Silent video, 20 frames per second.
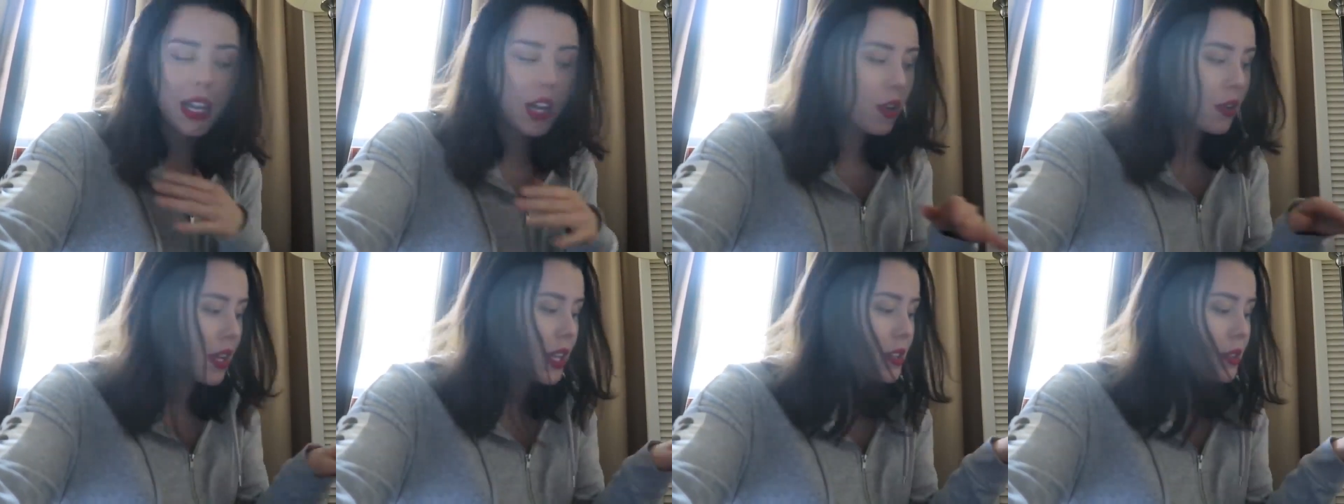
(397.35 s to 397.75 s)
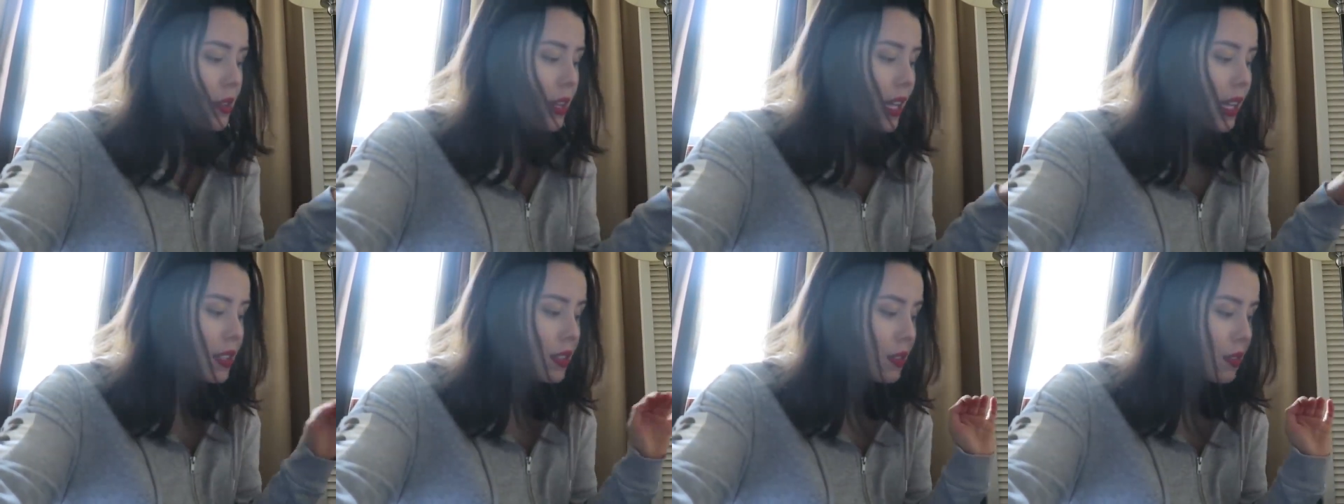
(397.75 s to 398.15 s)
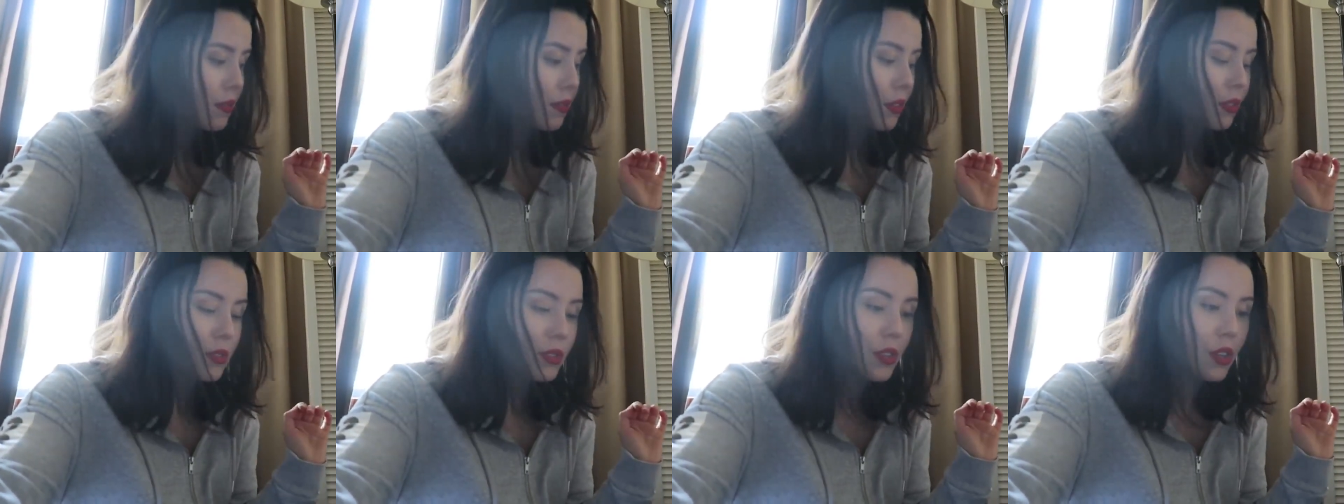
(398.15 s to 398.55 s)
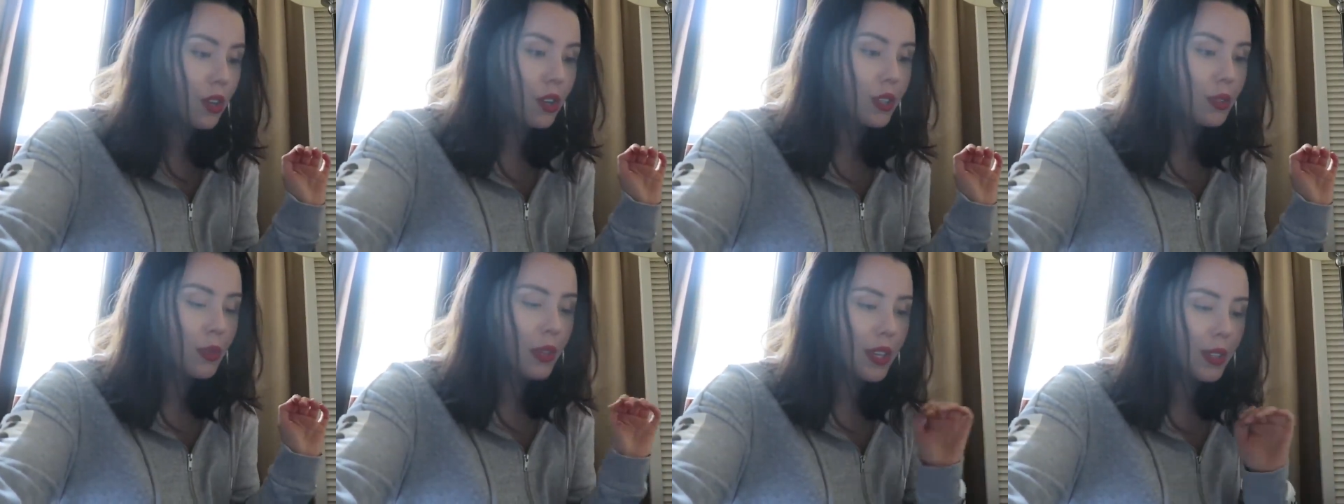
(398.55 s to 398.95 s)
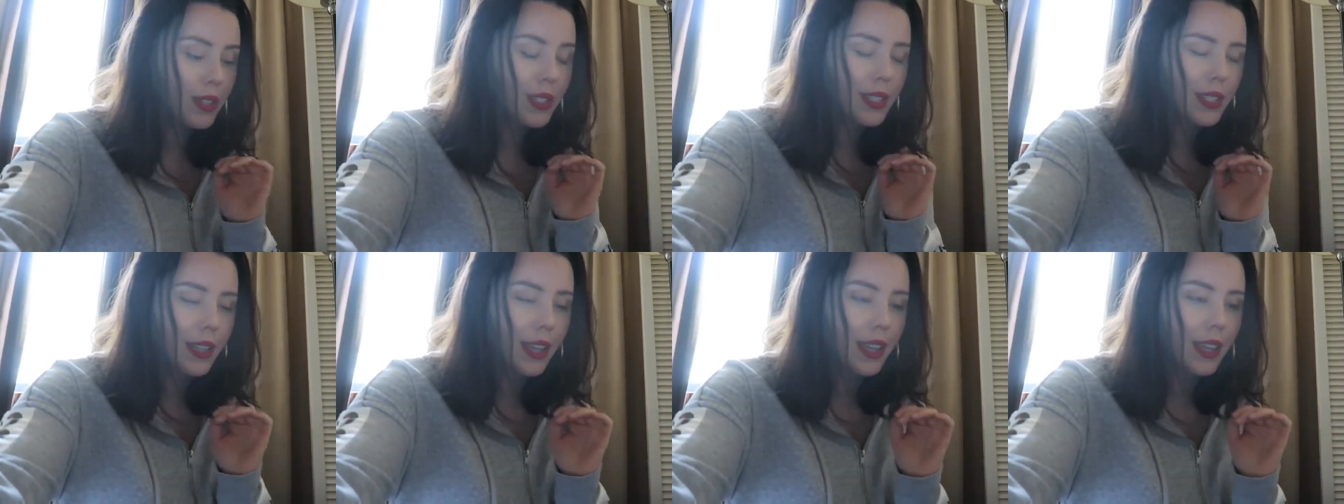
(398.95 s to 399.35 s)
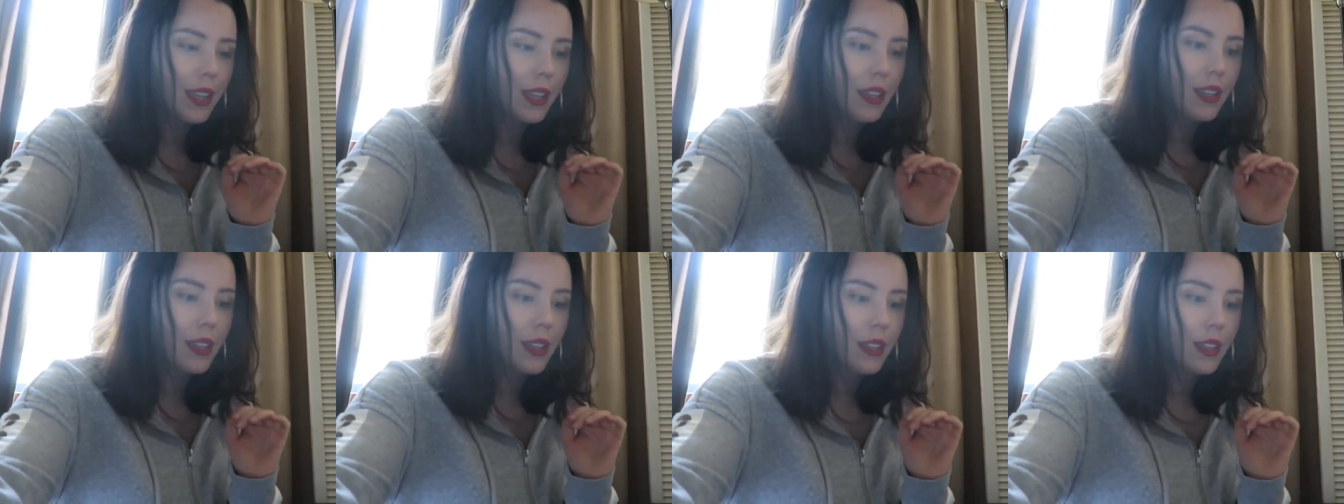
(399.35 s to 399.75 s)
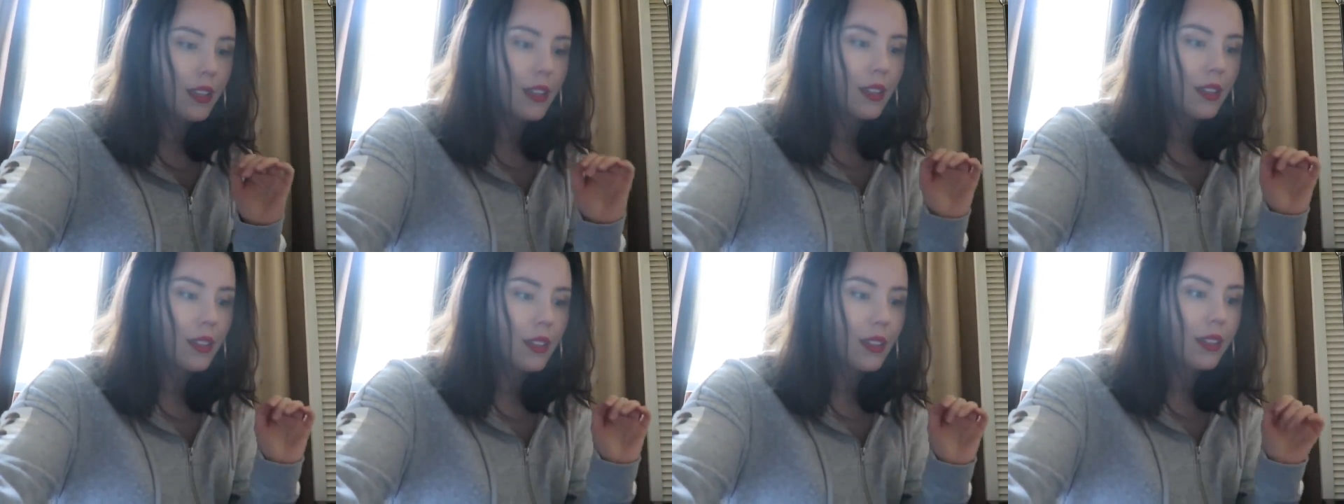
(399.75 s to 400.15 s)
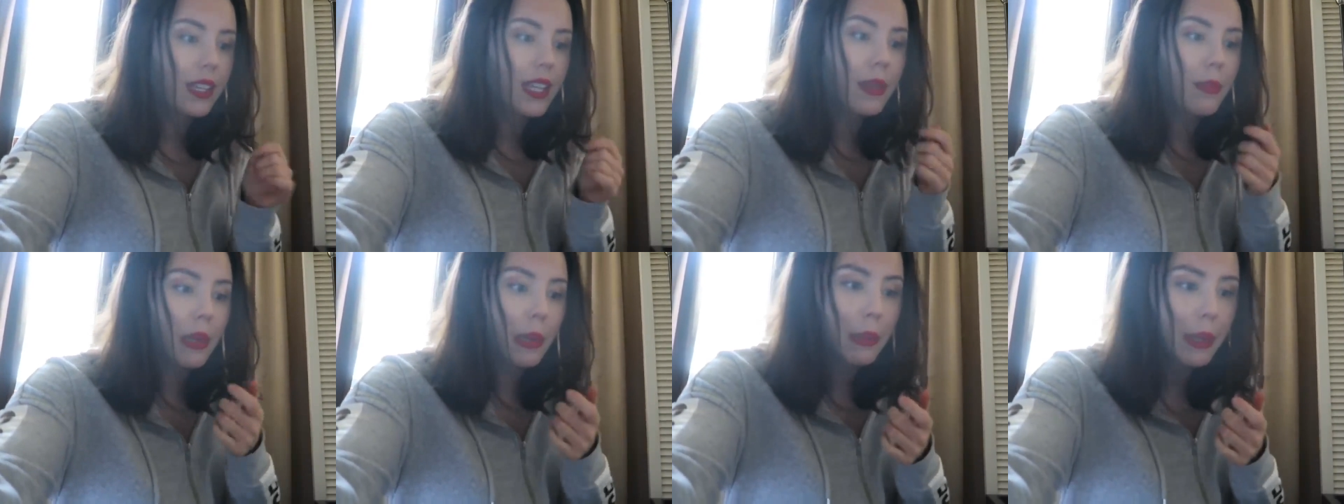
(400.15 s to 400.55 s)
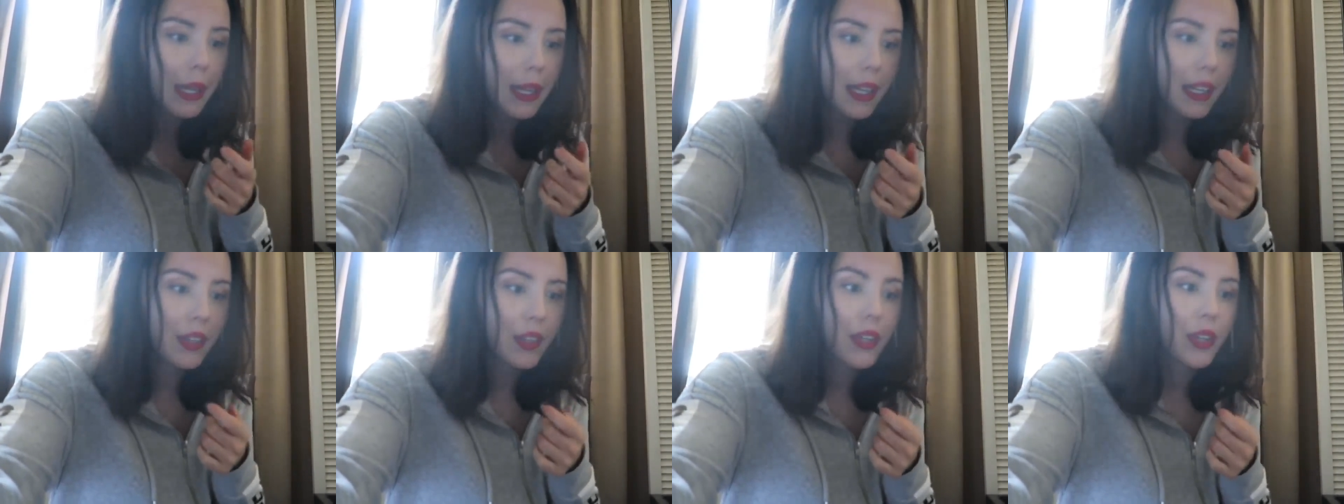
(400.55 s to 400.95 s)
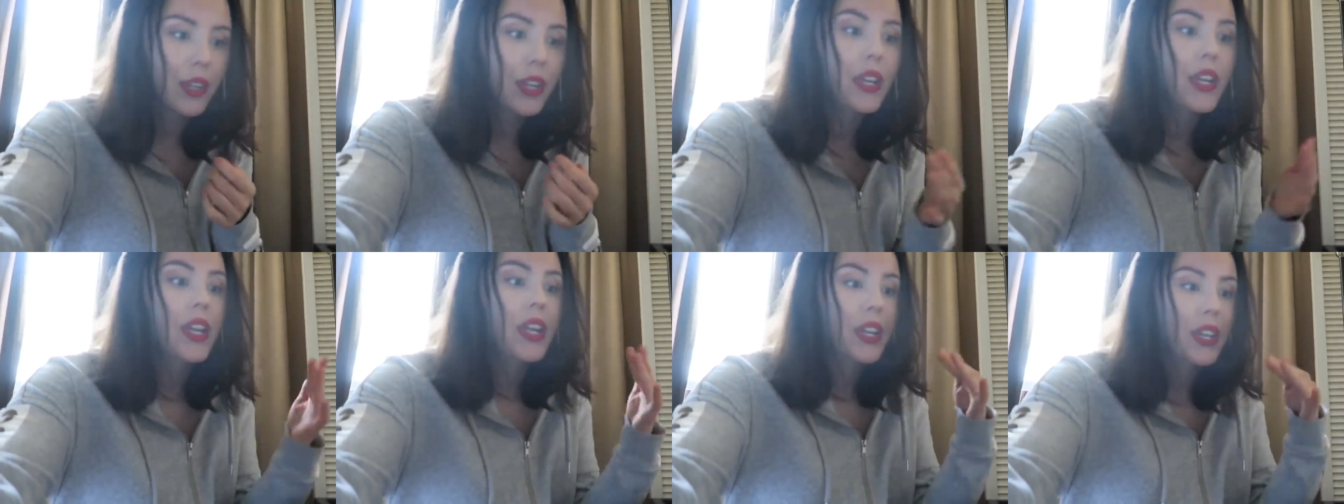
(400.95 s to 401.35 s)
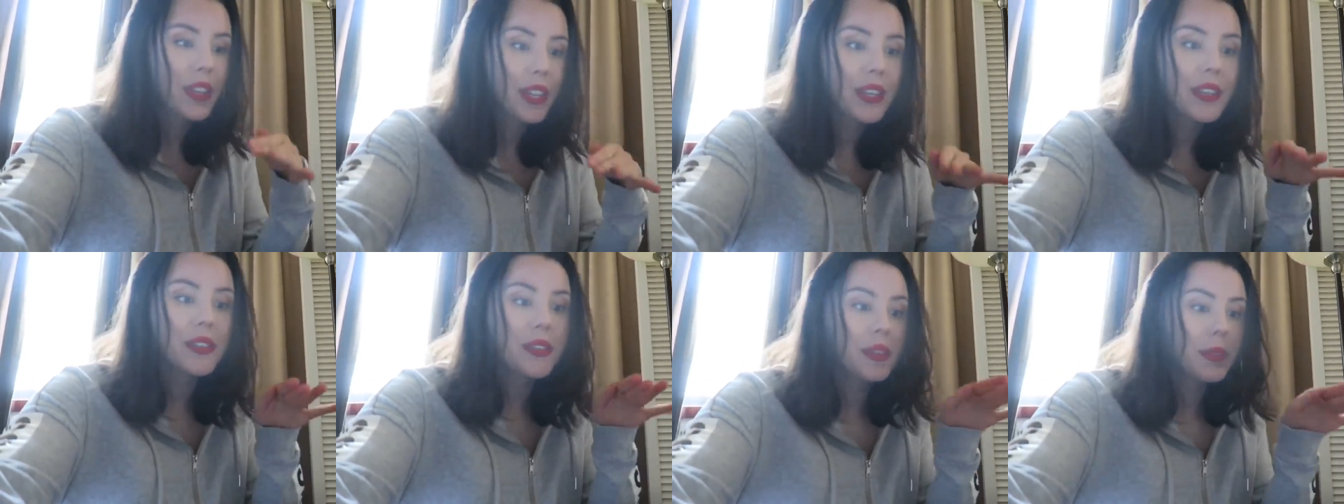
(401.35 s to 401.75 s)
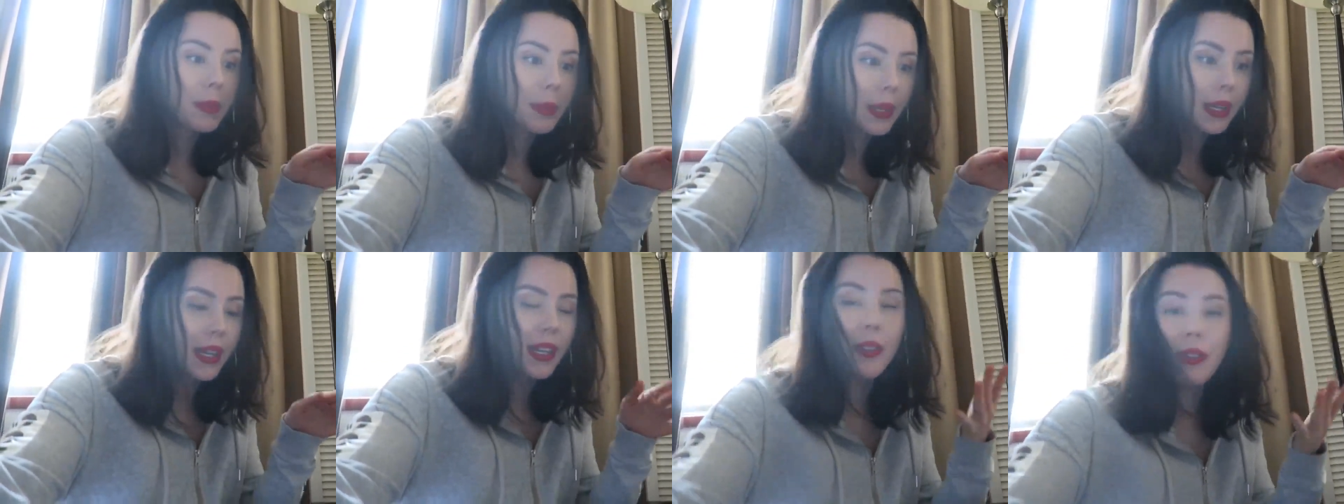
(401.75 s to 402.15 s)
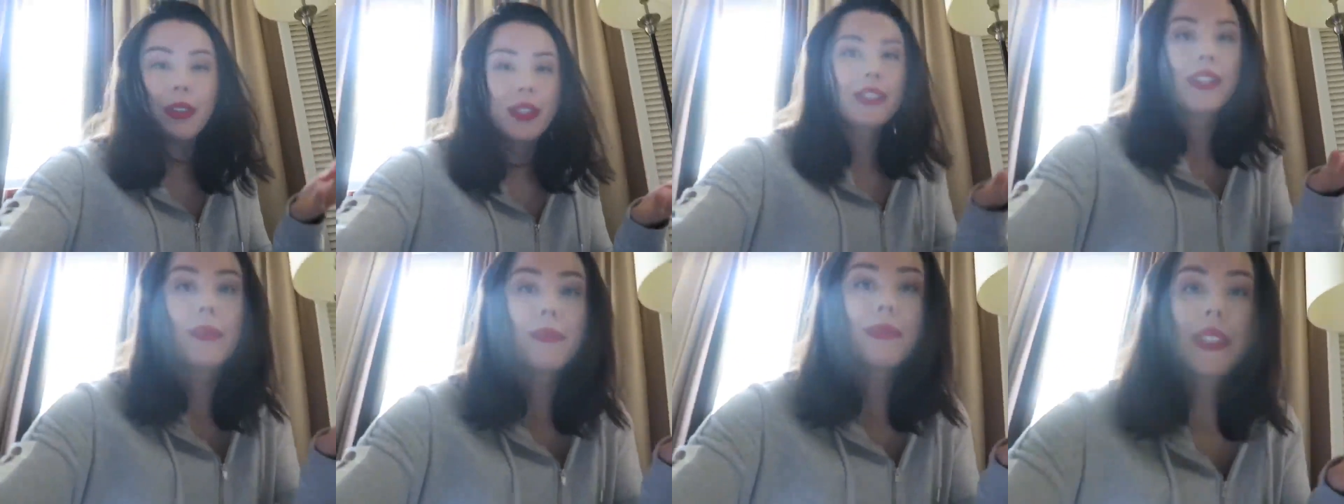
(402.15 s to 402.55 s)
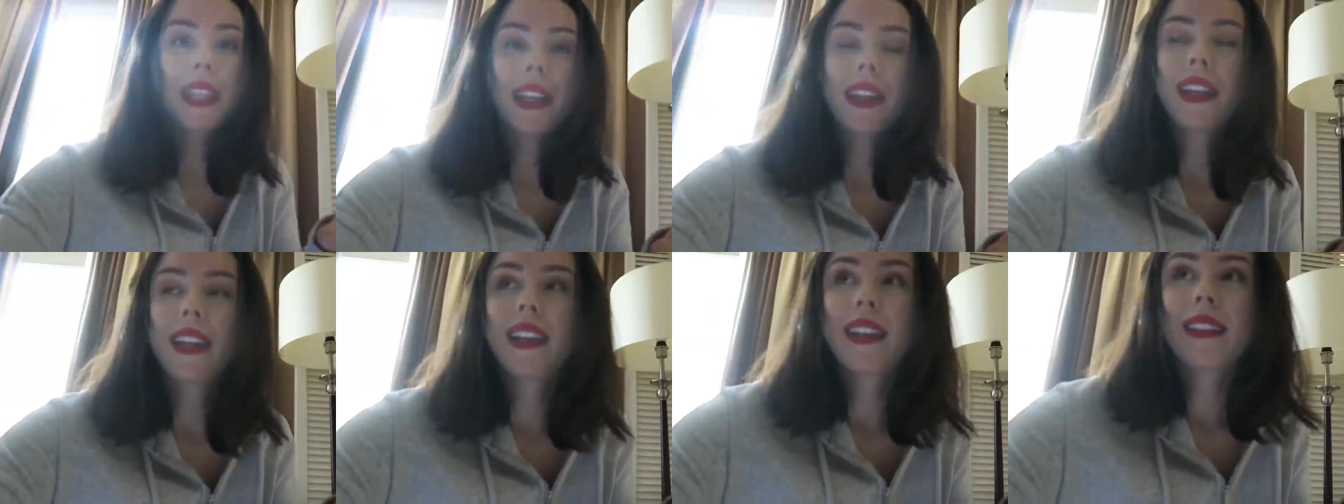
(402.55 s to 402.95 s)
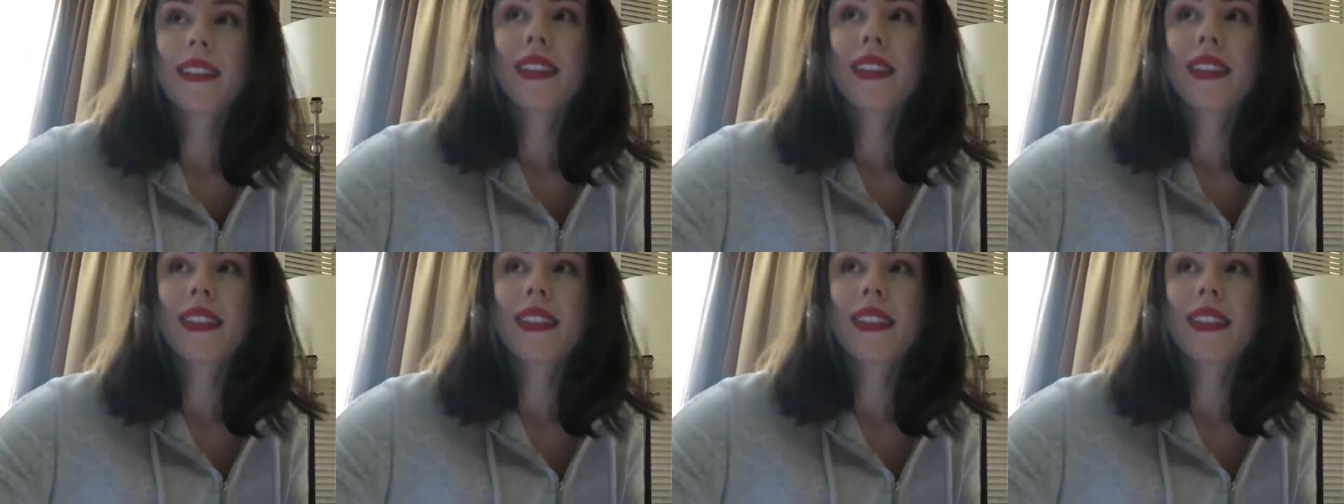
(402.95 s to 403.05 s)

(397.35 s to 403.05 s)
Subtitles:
How can you end a phone call without saying, okay, bye-bye, or thank you, bye, or something?